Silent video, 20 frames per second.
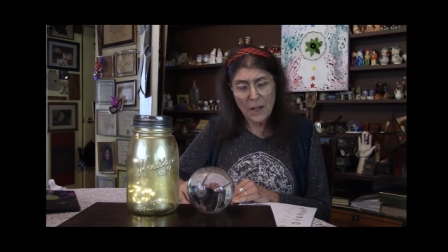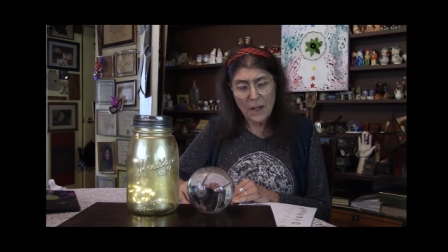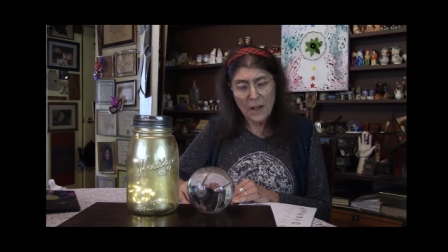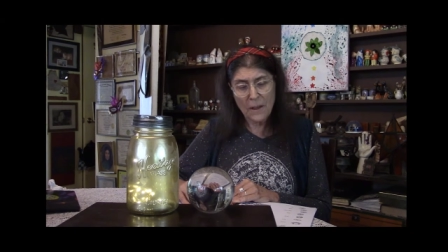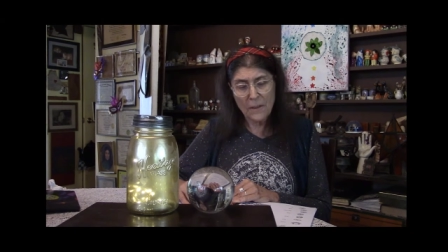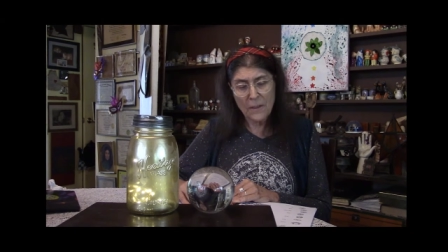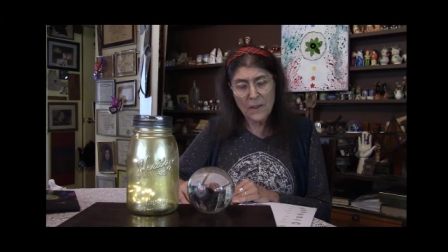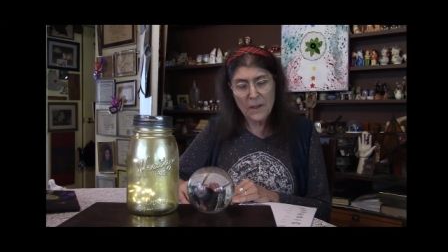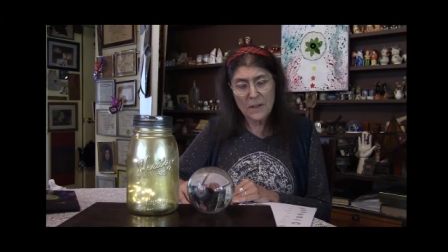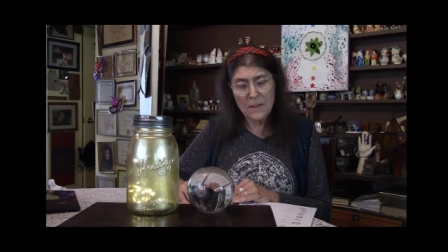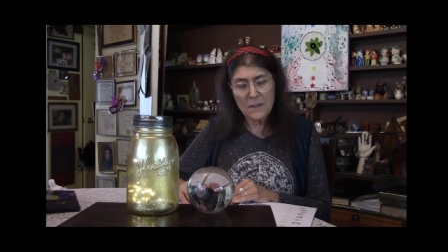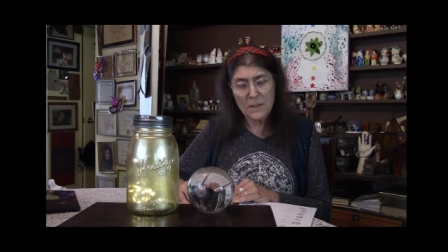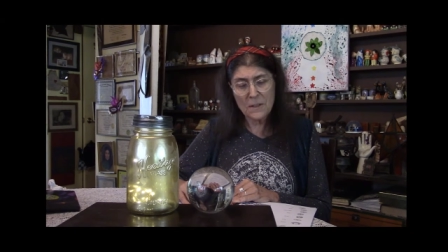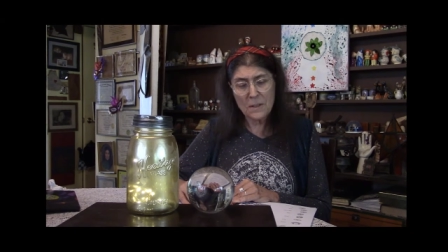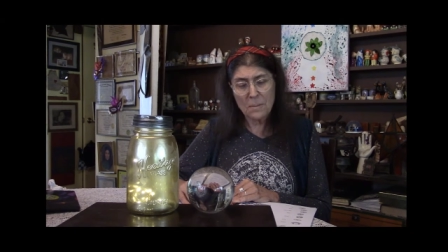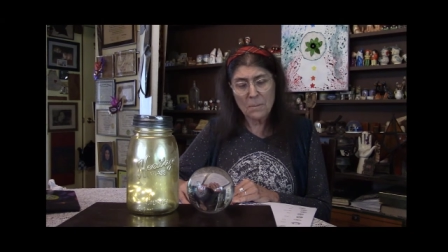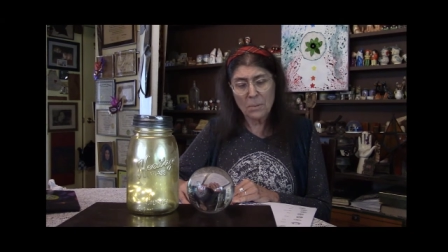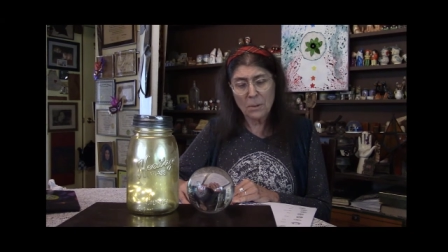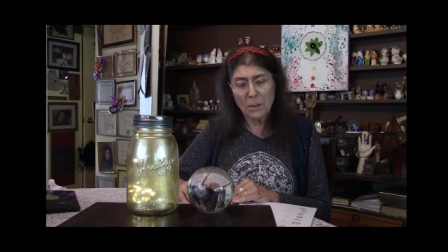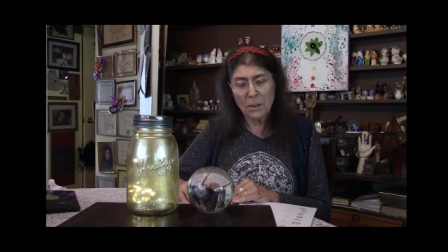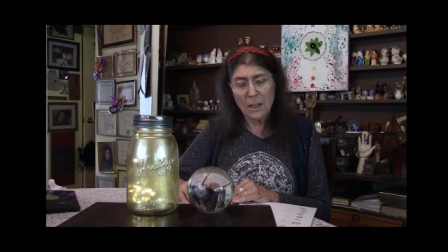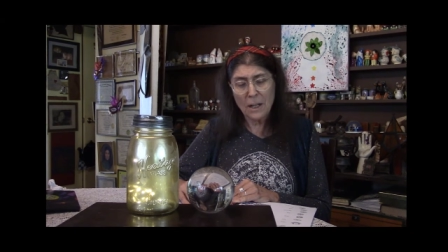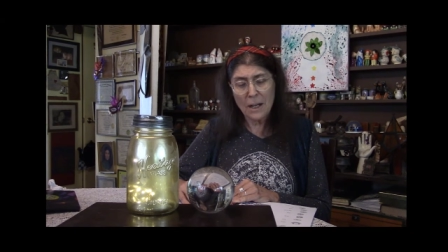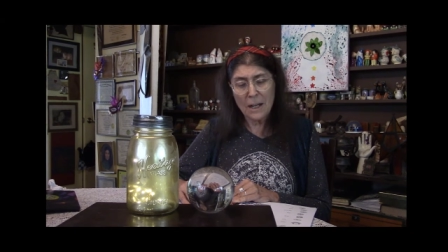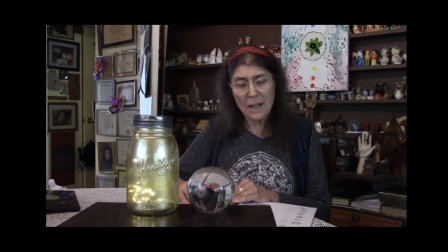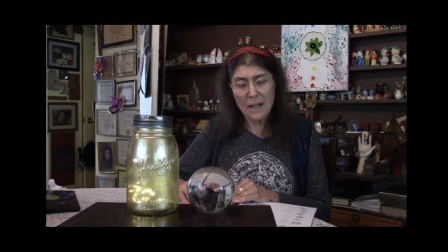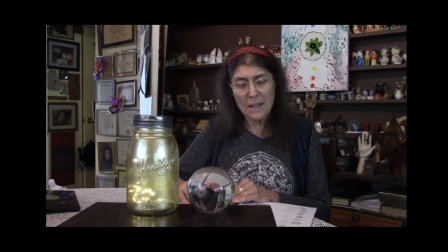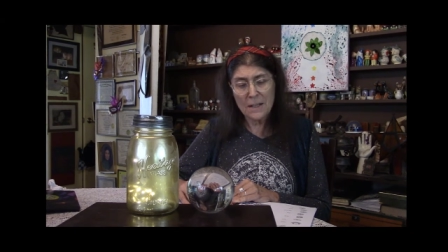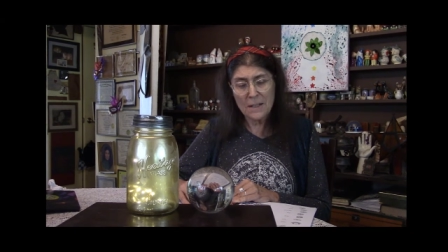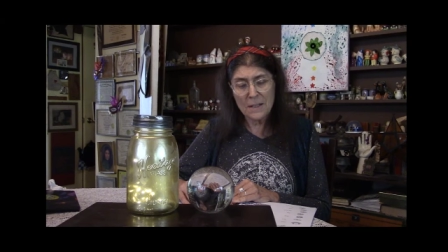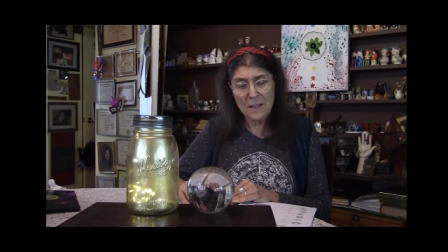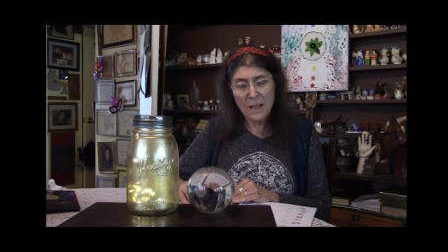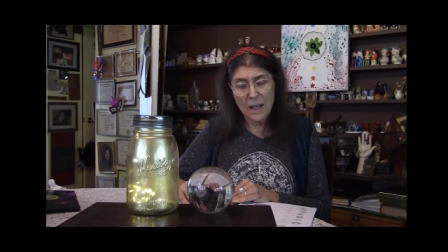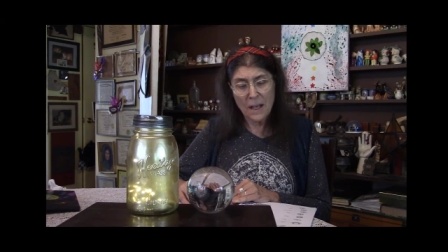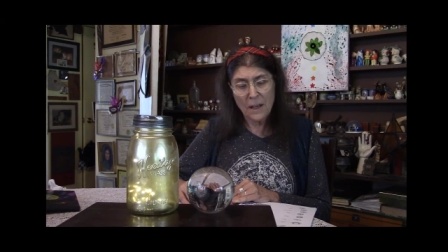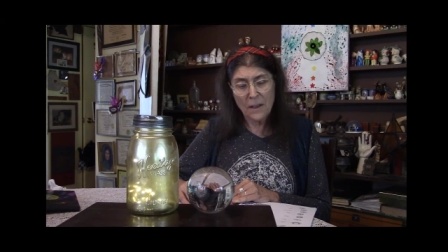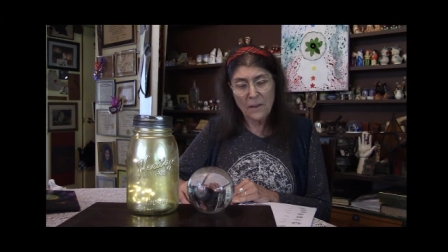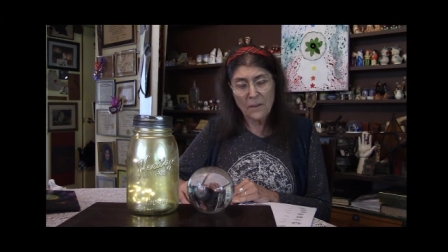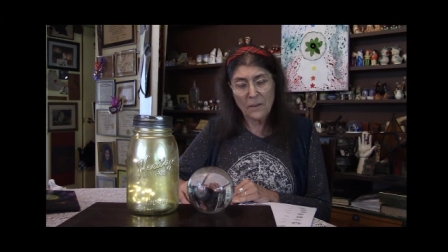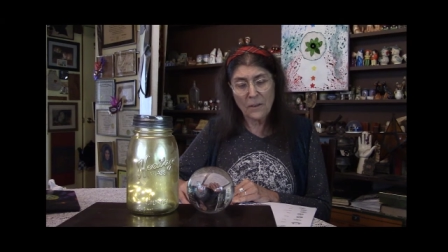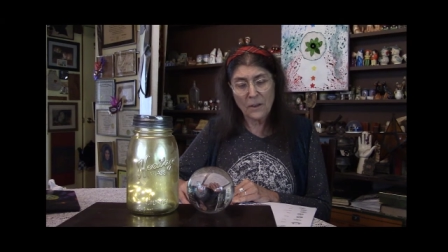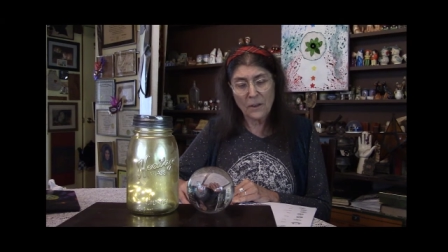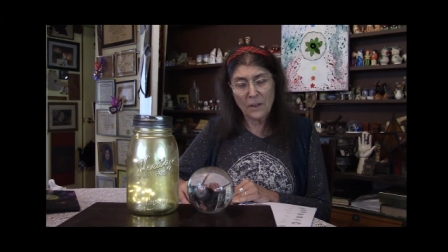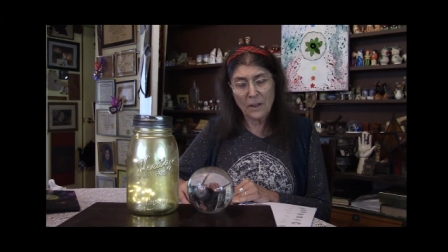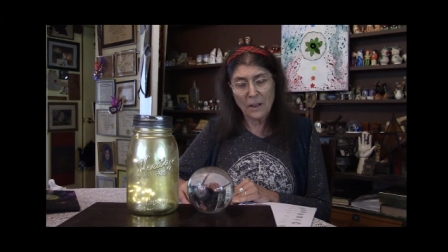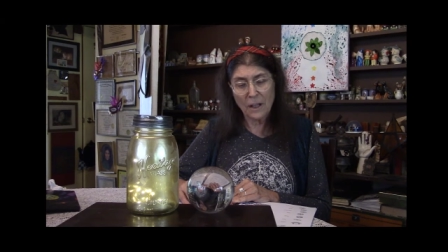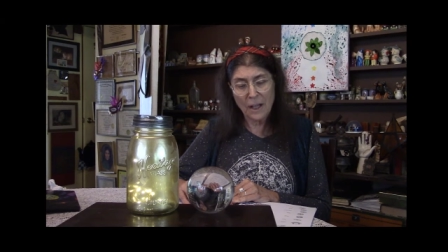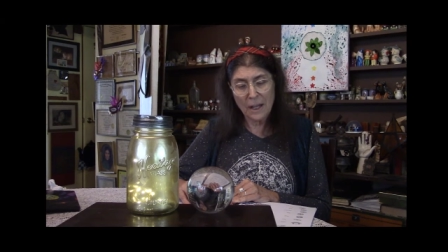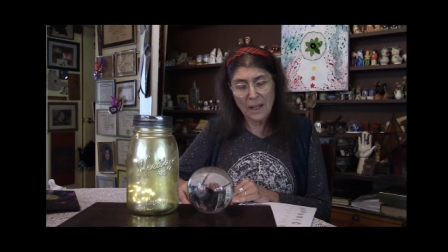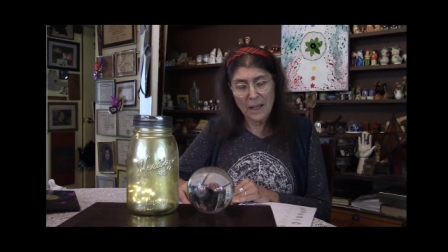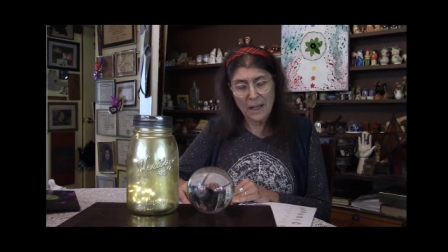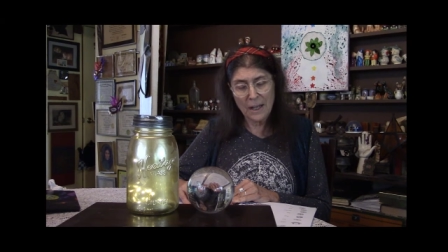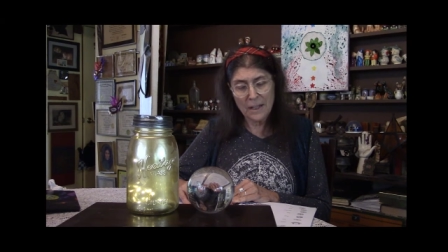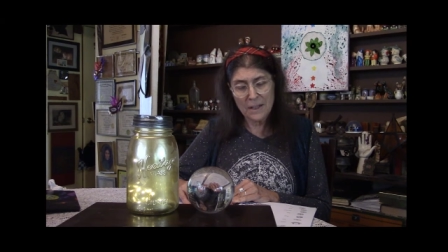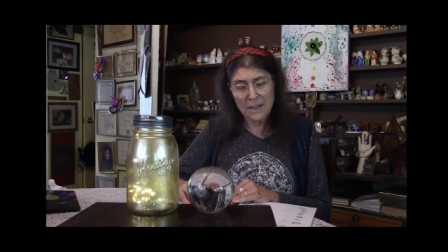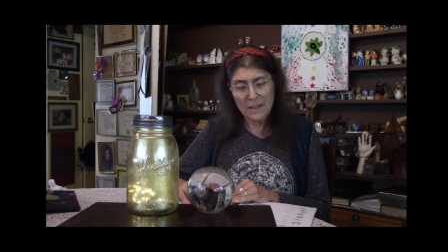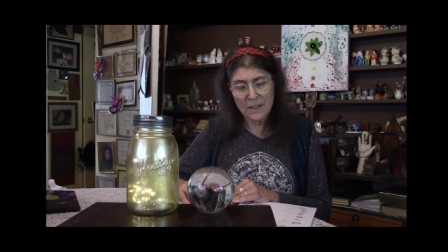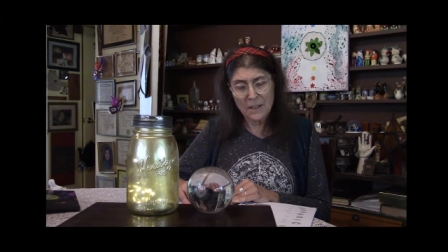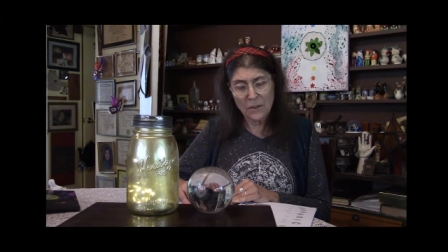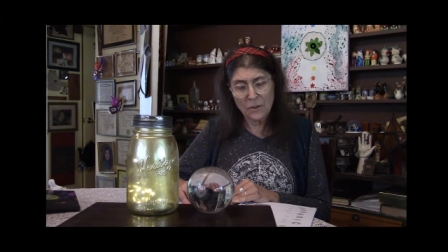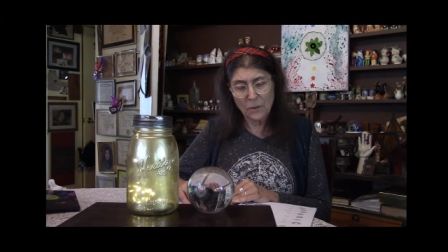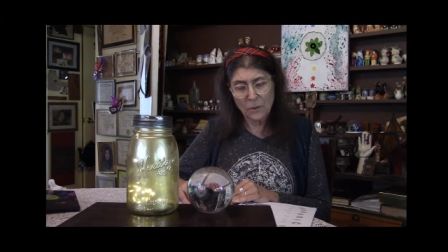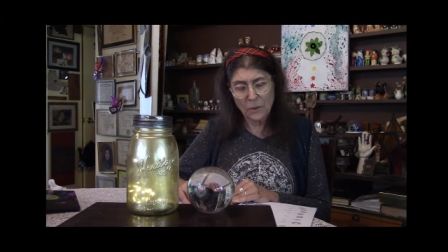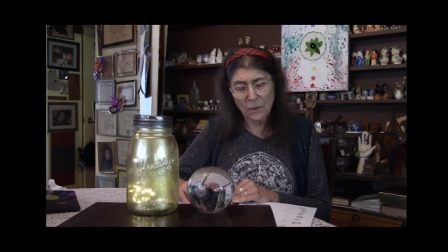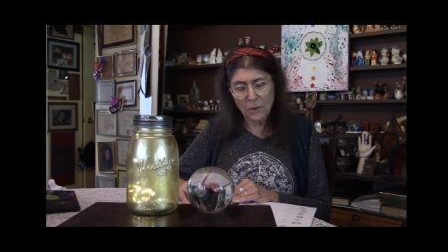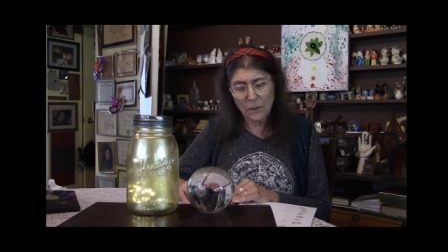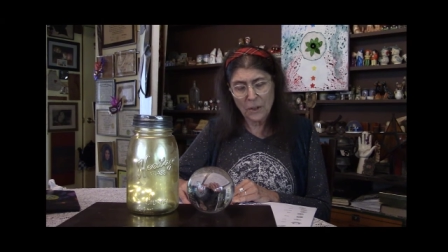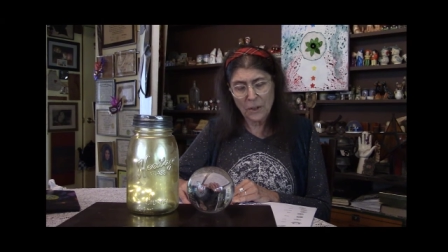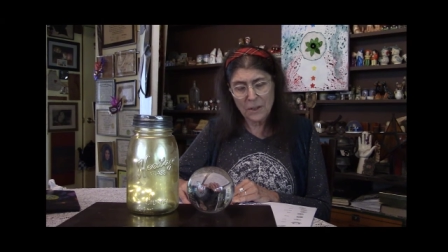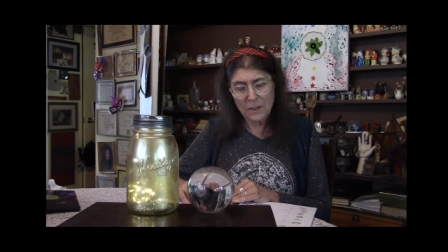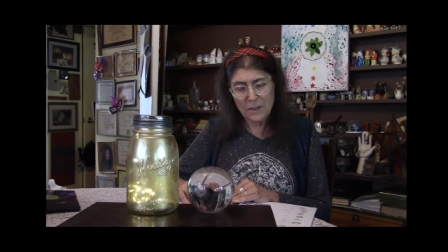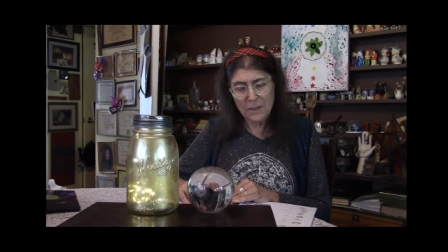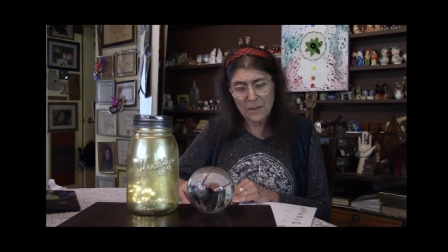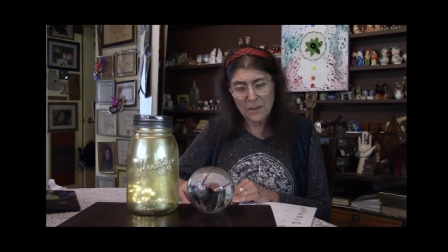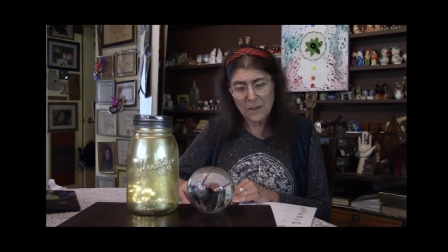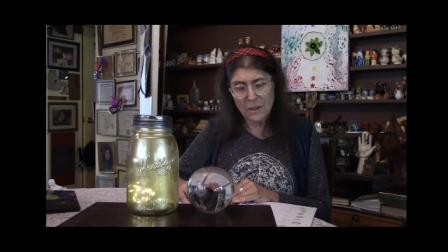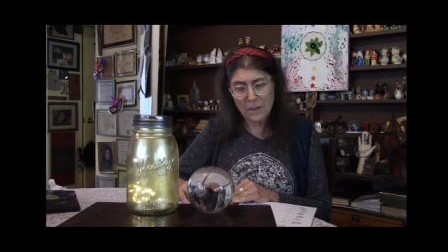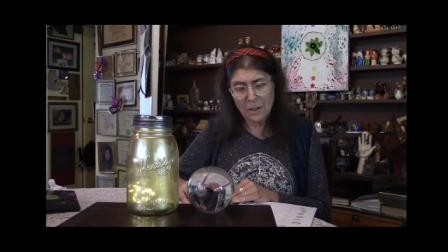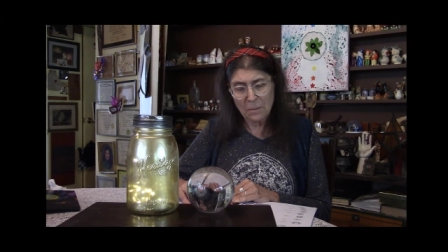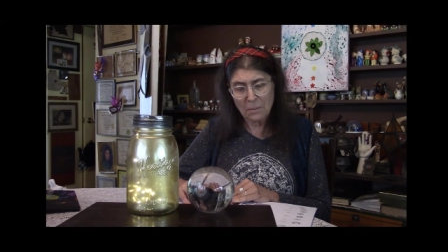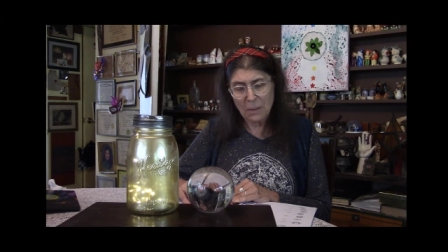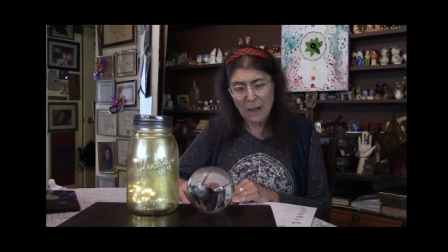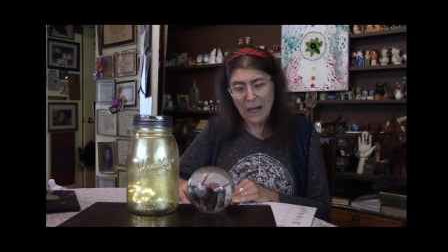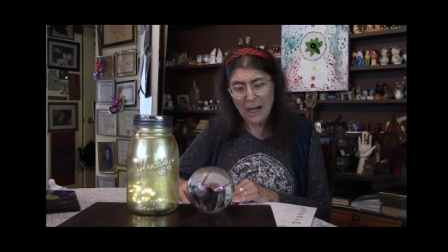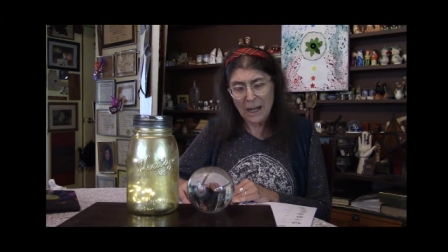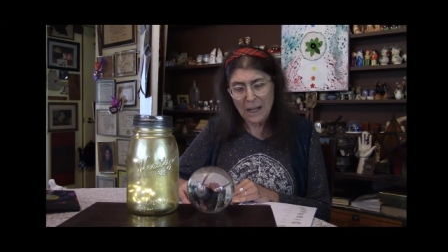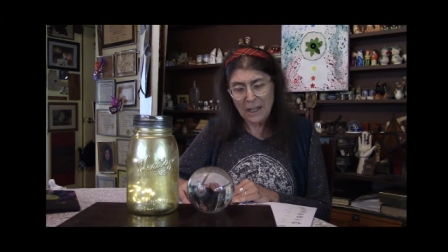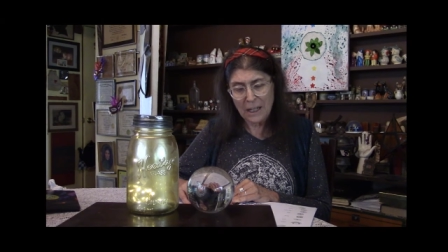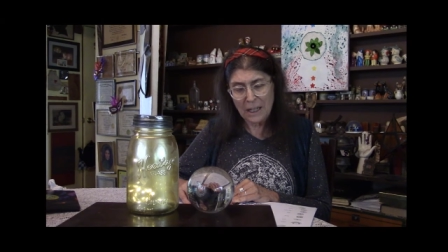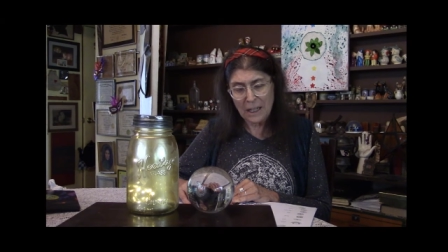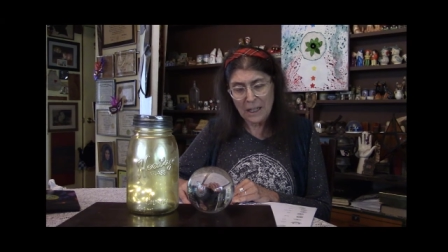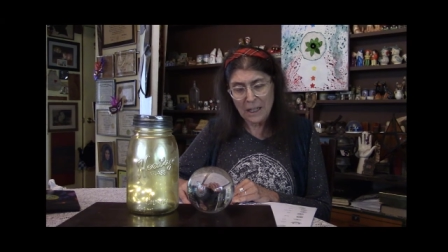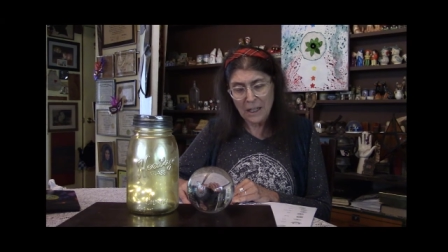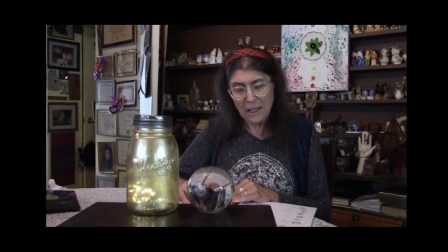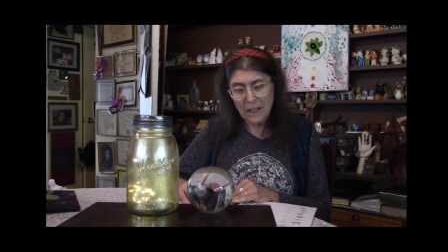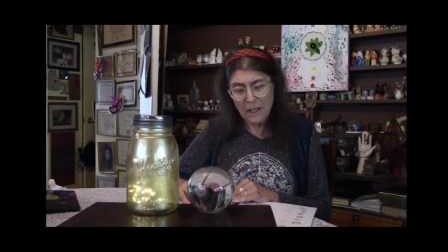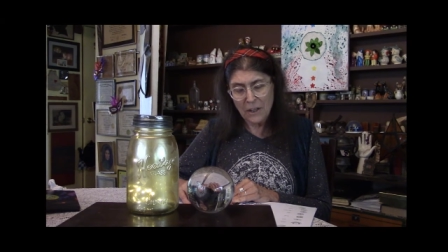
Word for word: and they symbolize the glands and organs in the body.